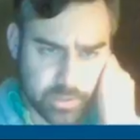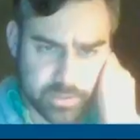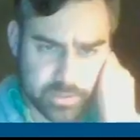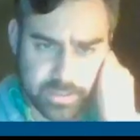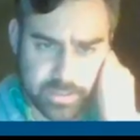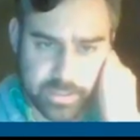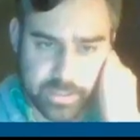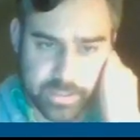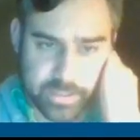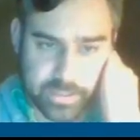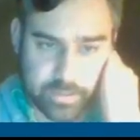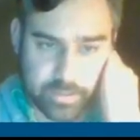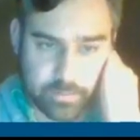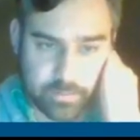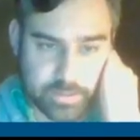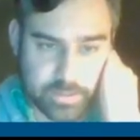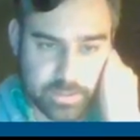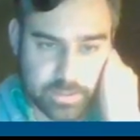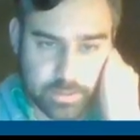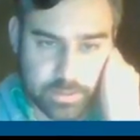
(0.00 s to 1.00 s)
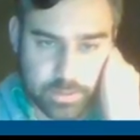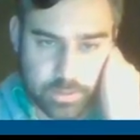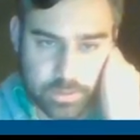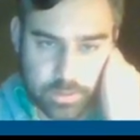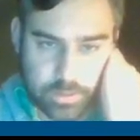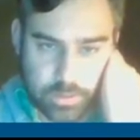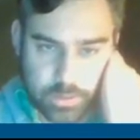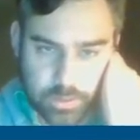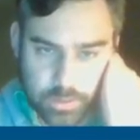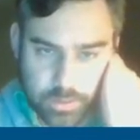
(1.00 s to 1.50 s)
to take out,
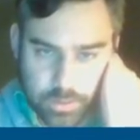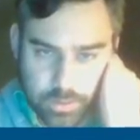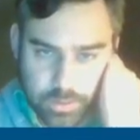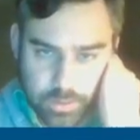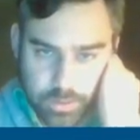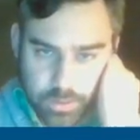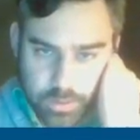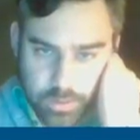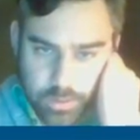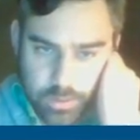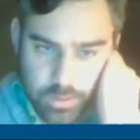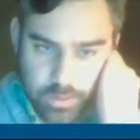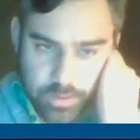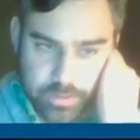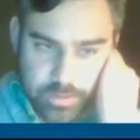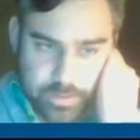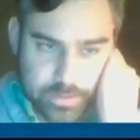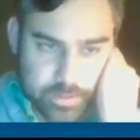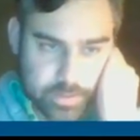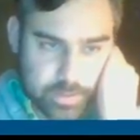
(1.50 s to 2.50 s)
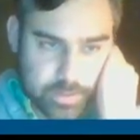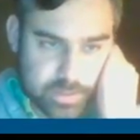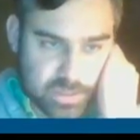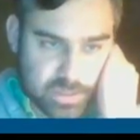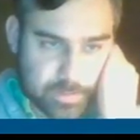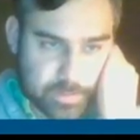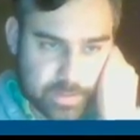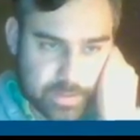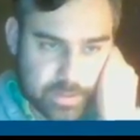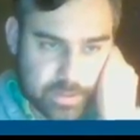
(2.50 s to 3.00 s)
let's see, the
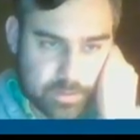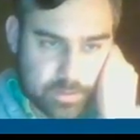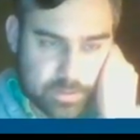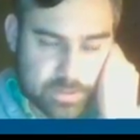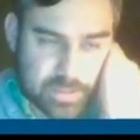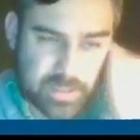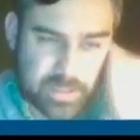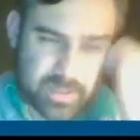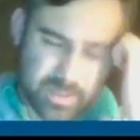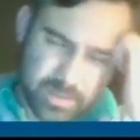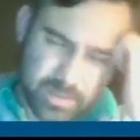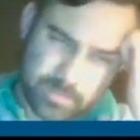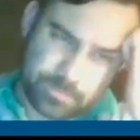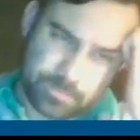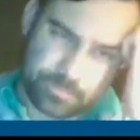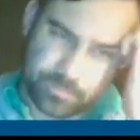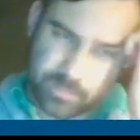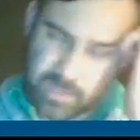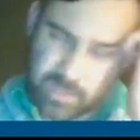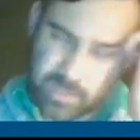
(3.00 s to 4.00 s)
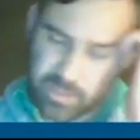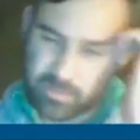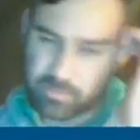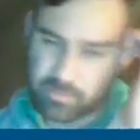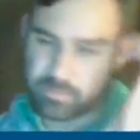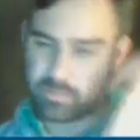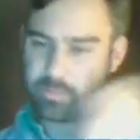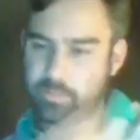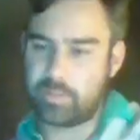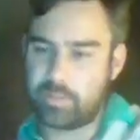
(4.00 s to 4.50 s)
spells. I
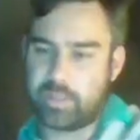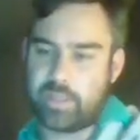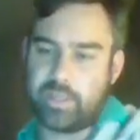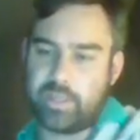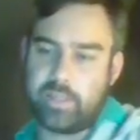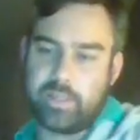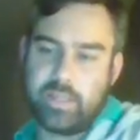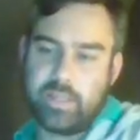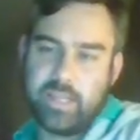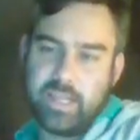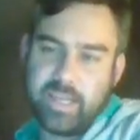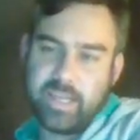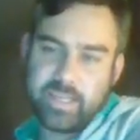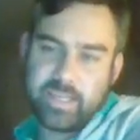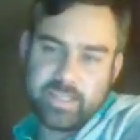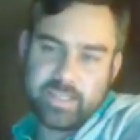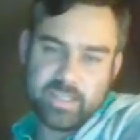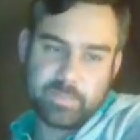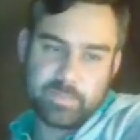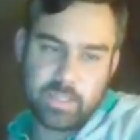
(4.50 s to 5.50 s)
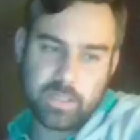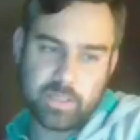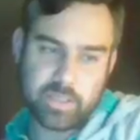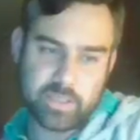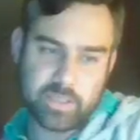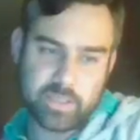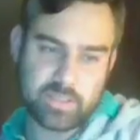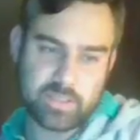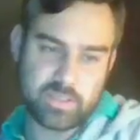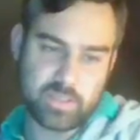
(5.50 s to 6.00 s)
don't normally like the spell
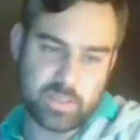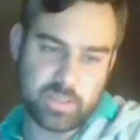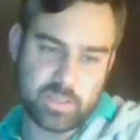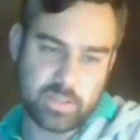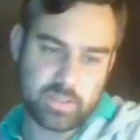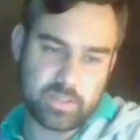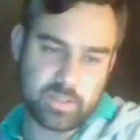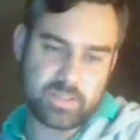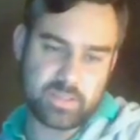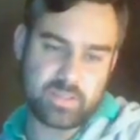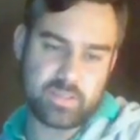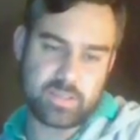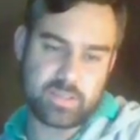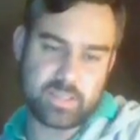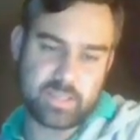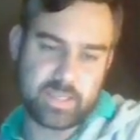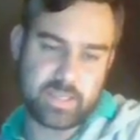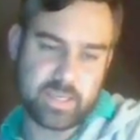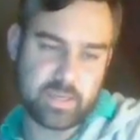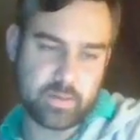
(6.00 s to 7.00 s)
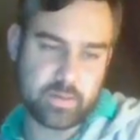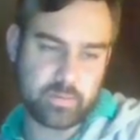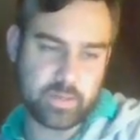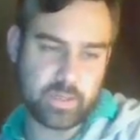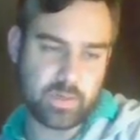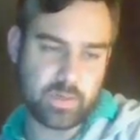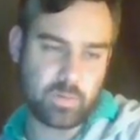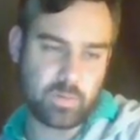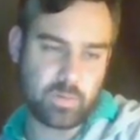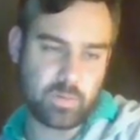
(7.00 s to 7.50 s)
against Jund. It's just that countering
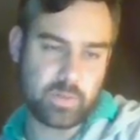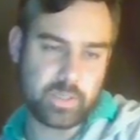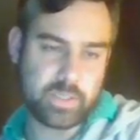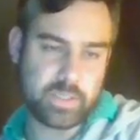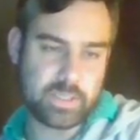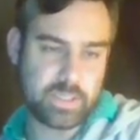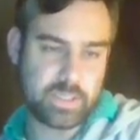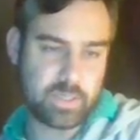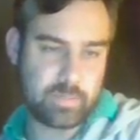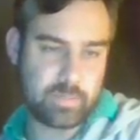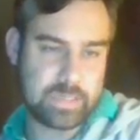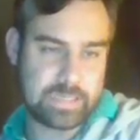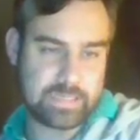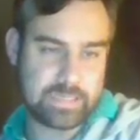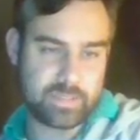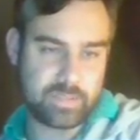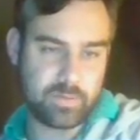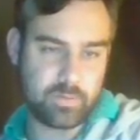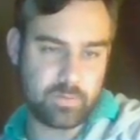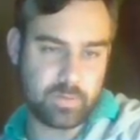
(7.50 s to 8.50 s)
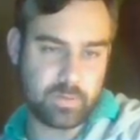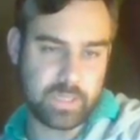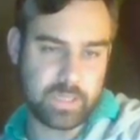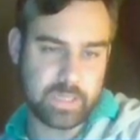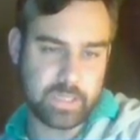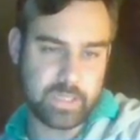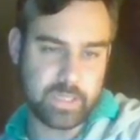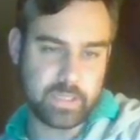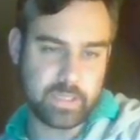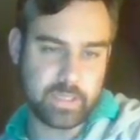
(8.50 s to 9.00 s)
Cole against command so
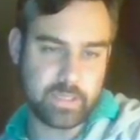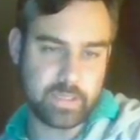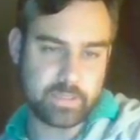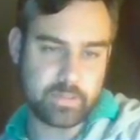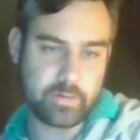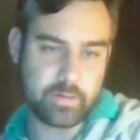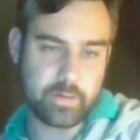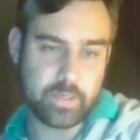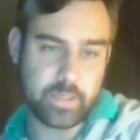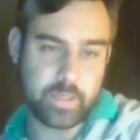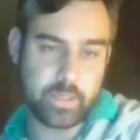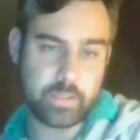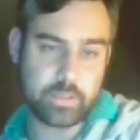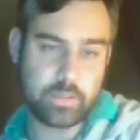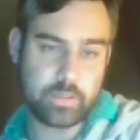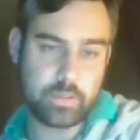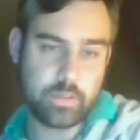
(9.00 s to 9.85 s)
cleanly is great.